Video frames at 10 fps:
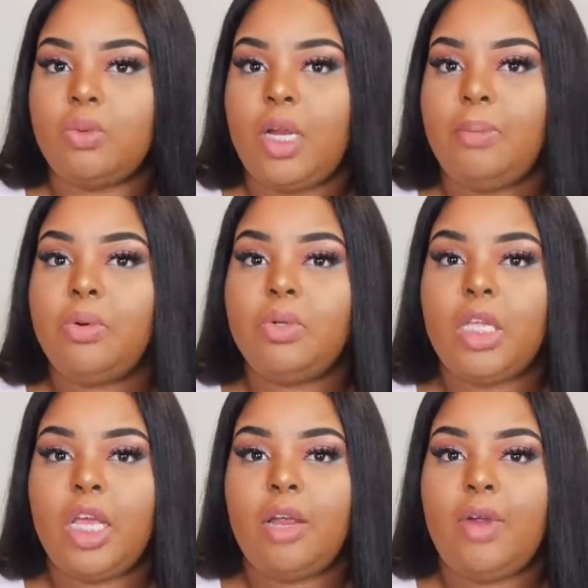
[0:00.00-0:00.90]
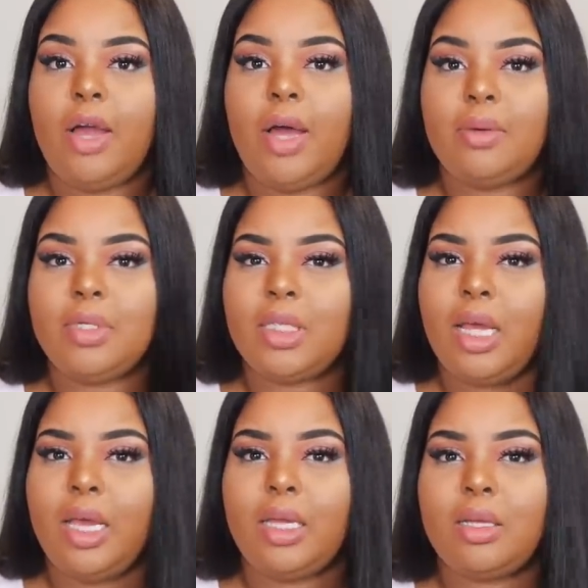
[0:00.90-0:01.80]
When I pulled the hair out, I was
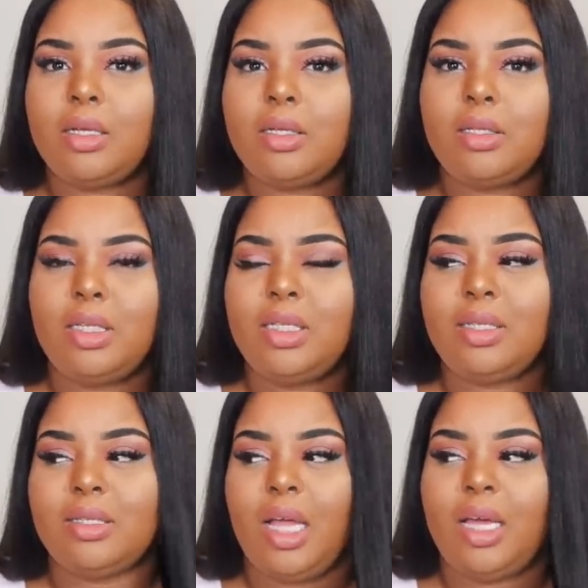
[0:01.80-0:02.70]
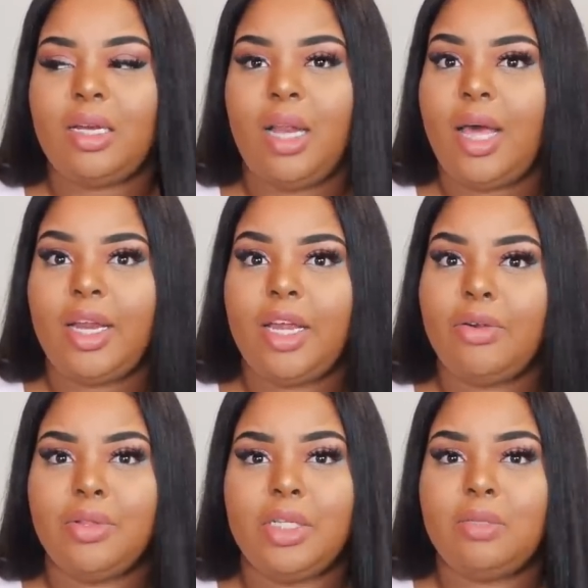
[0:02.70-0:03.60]
like, this is not a lot of
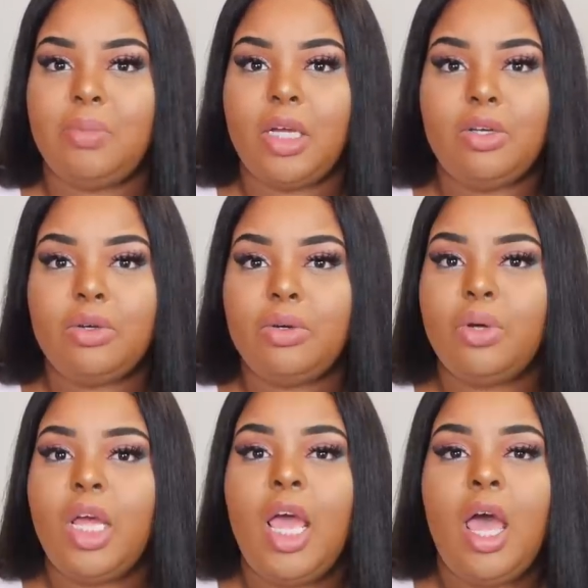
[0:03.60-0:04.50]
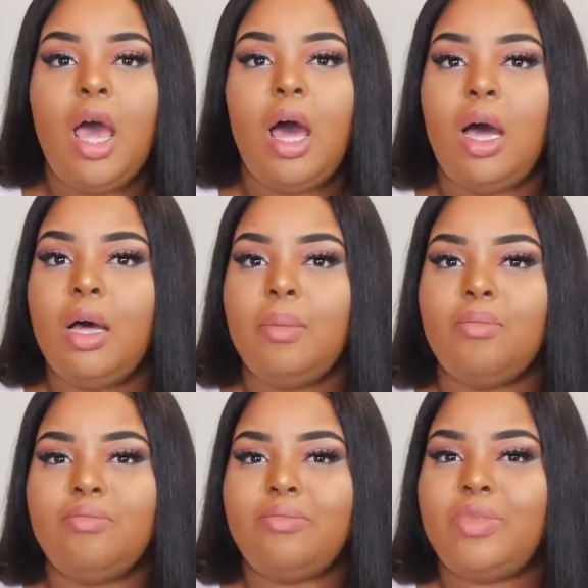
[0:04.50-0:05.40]
hair on this bundle.
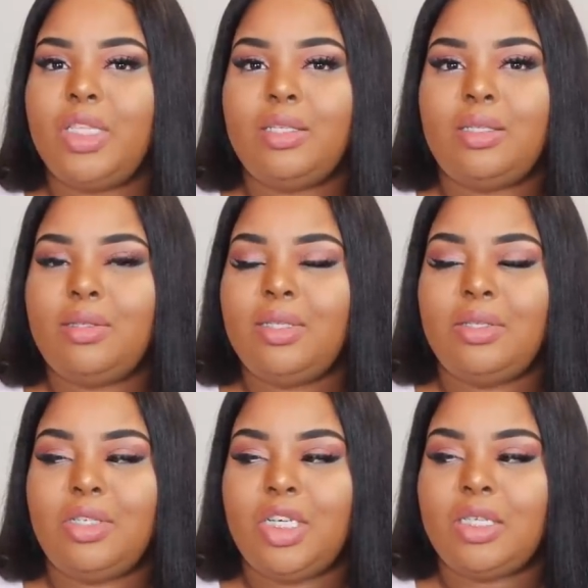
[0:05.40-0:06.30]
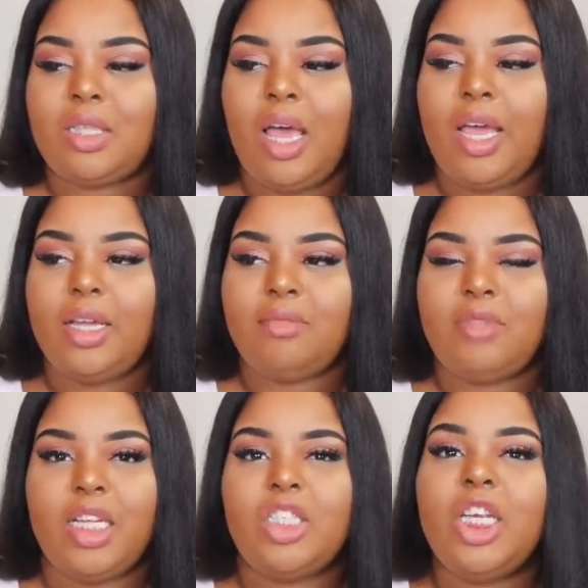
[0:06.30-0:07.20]
This is just like,
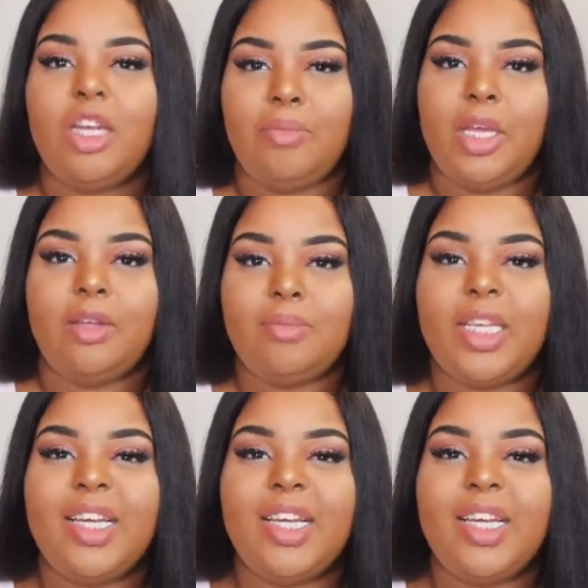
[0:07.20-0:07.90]
they cheated me.